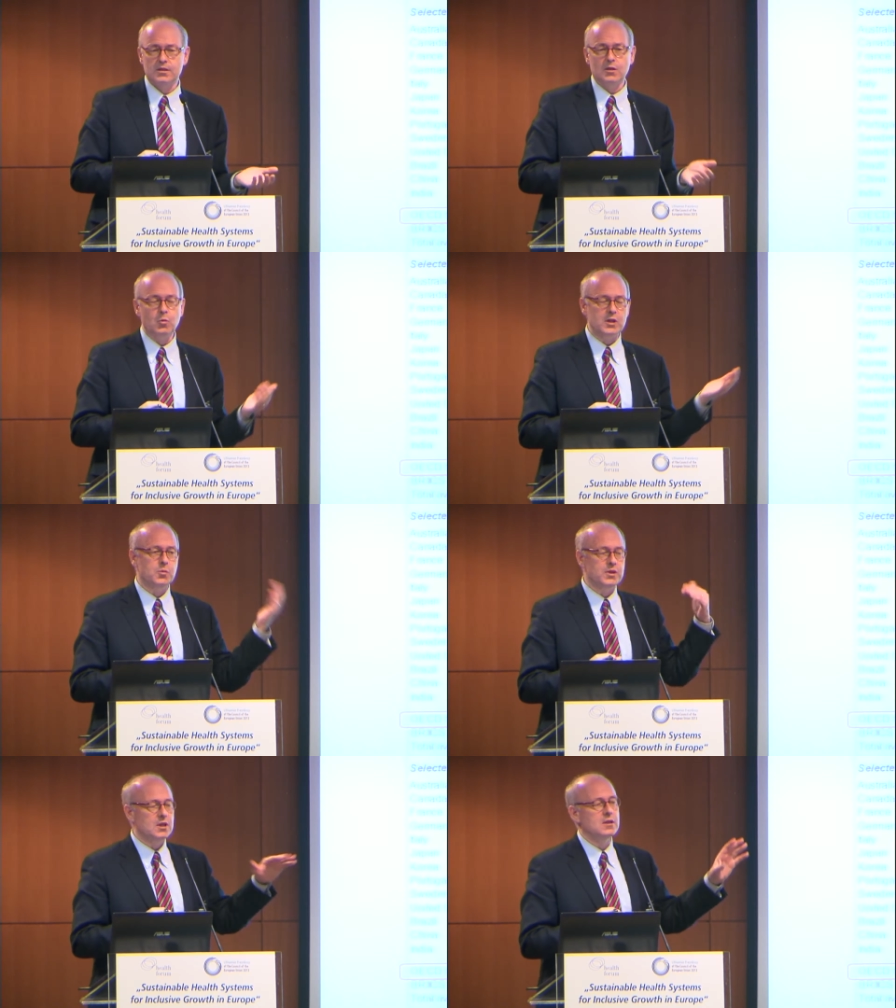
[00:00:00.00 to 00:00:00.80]
So what
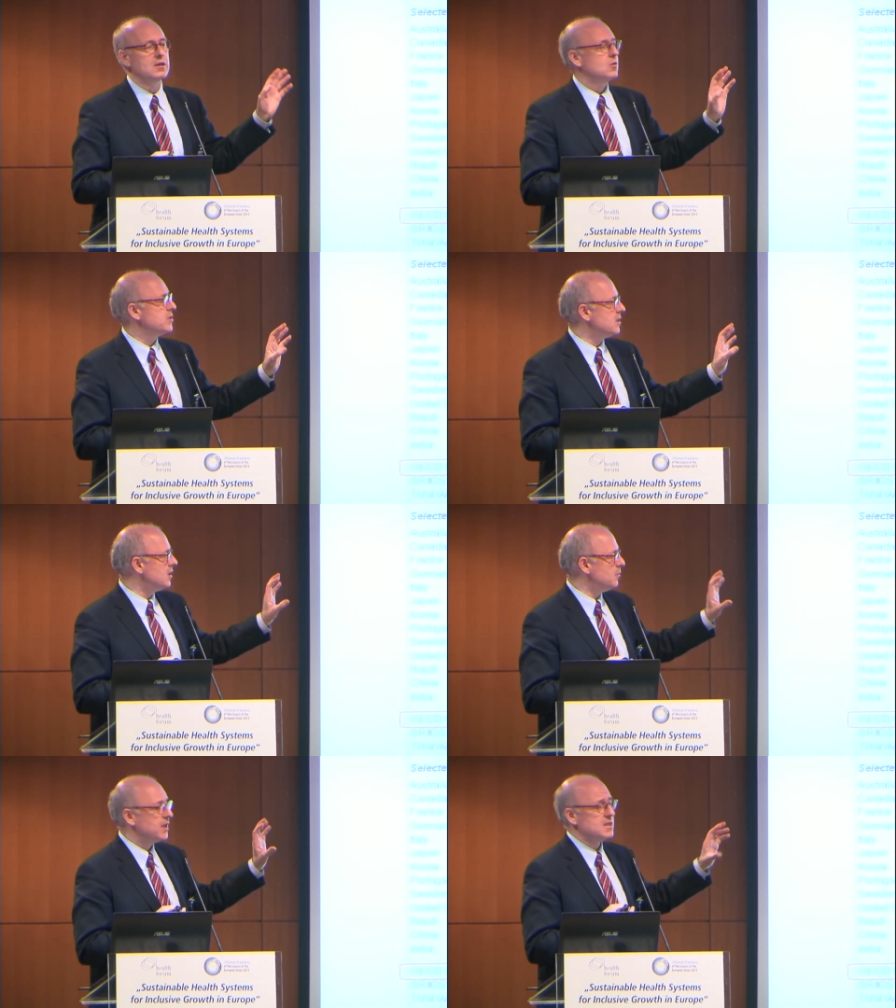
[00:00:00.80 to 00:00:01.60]
we did in the
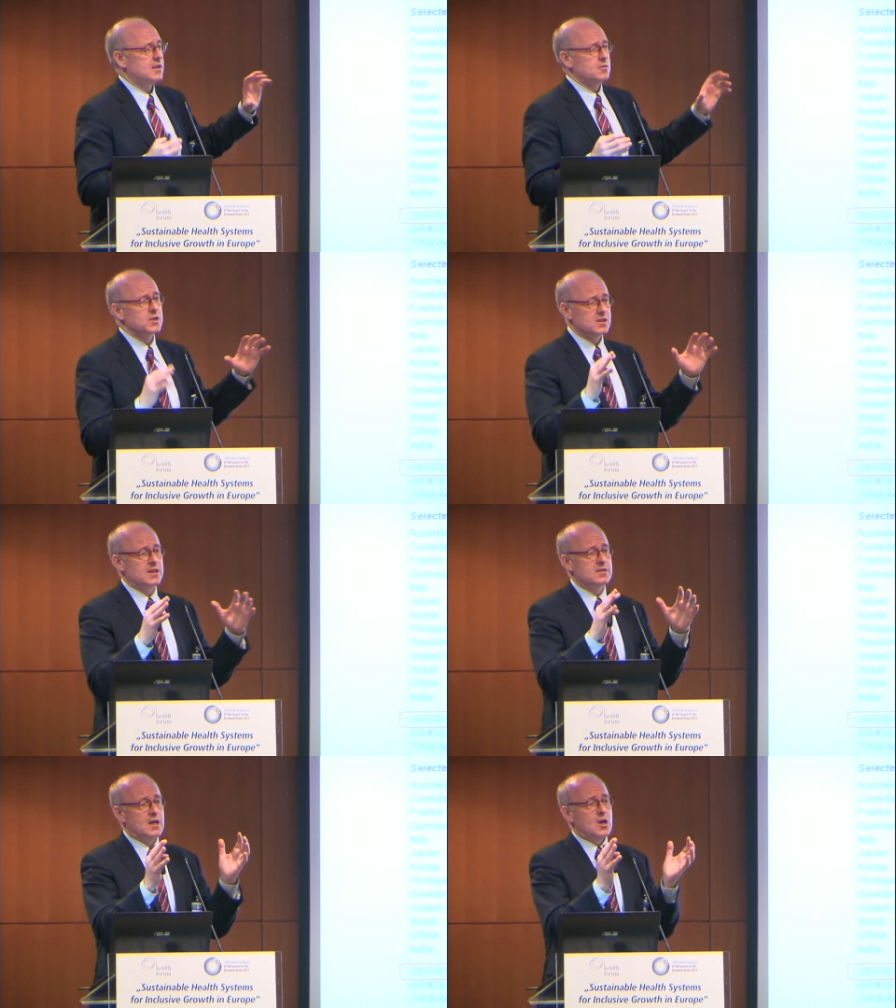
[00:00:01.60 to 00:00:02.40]
OECD basically was
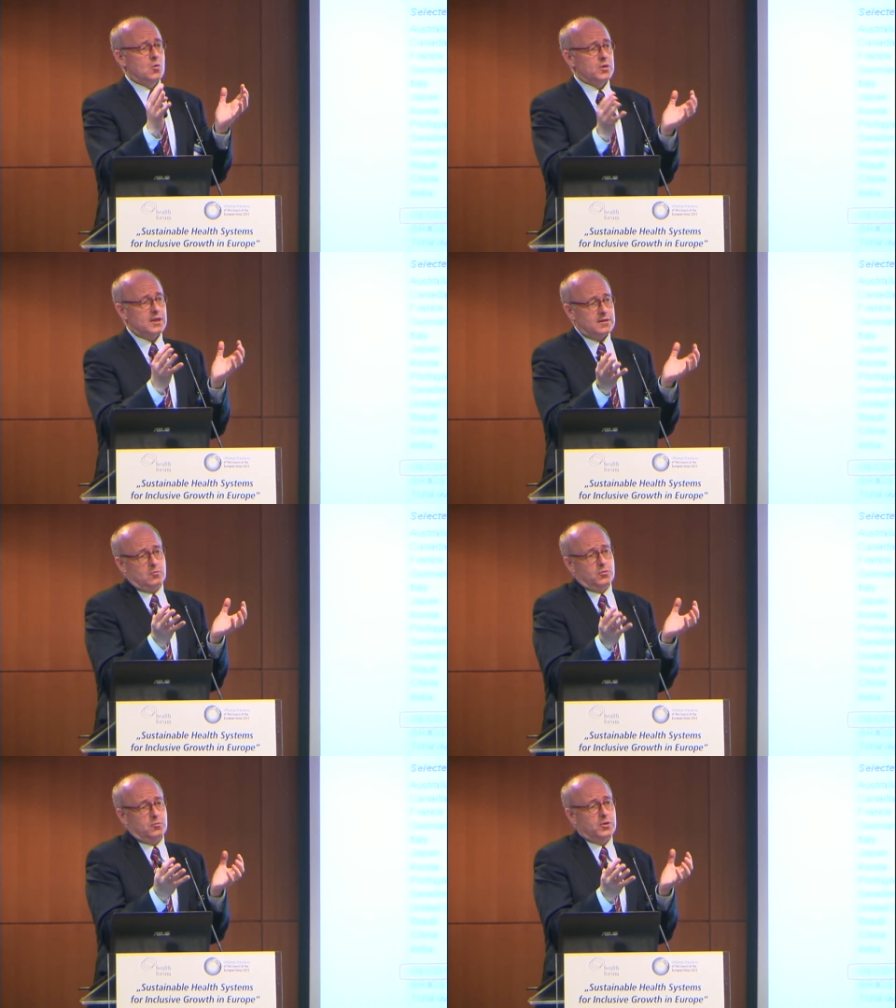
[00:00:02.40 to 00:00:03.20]
that
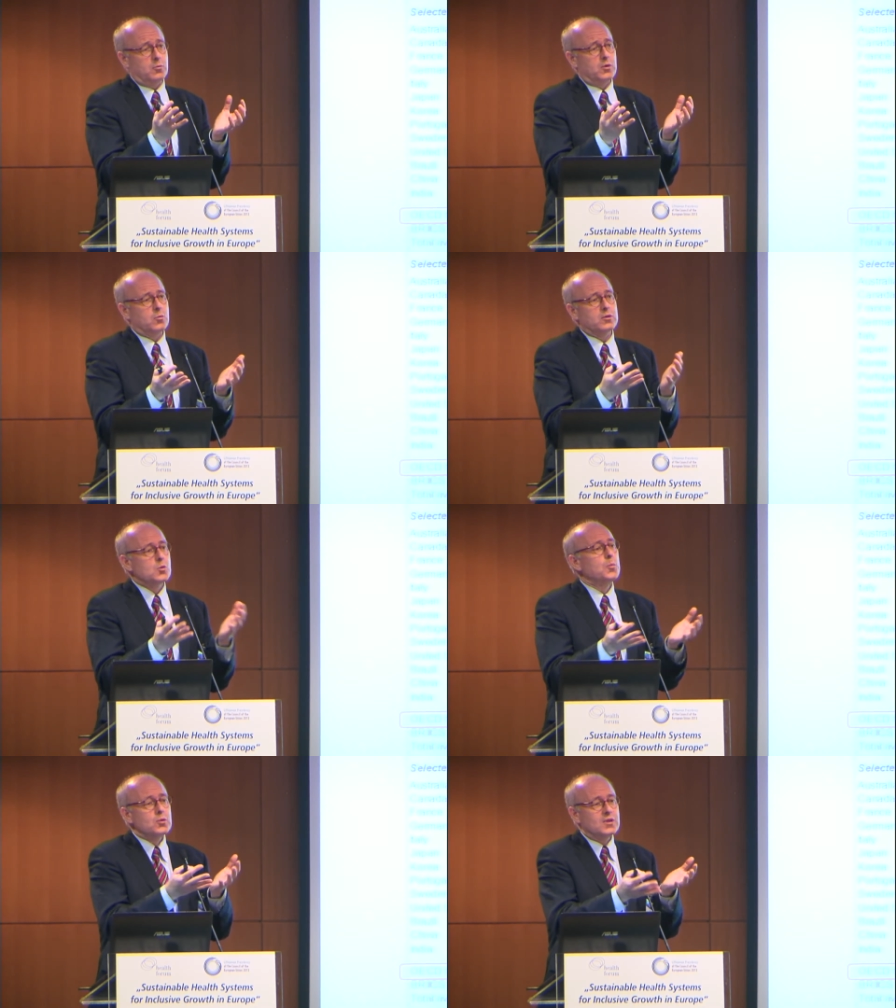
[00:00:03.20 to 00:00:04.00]
we want to
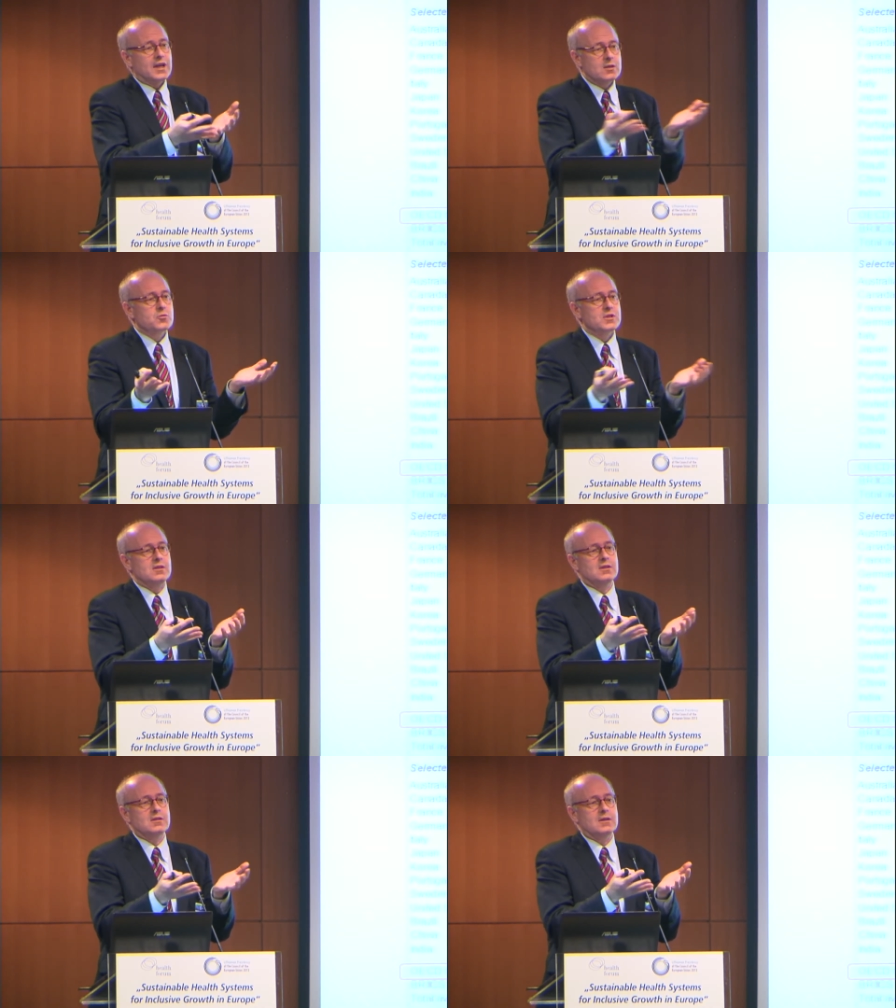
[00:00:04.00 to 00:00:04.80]
put countries
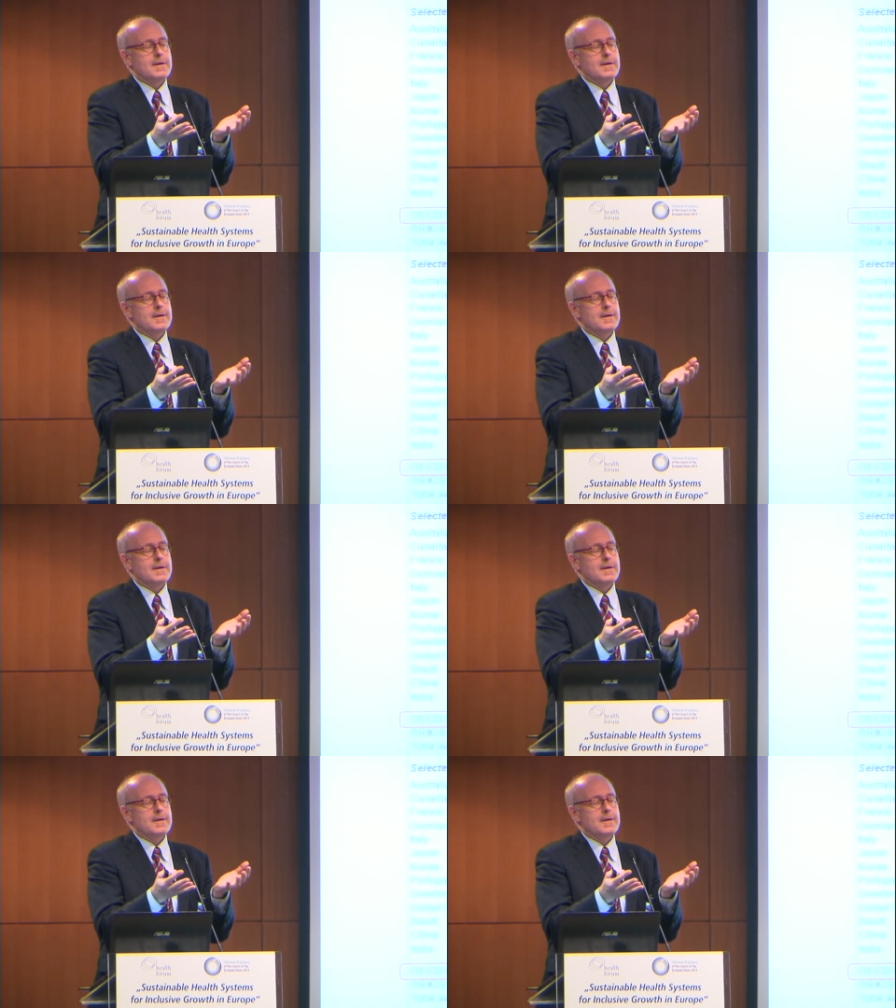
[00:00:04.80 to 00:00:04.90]
in the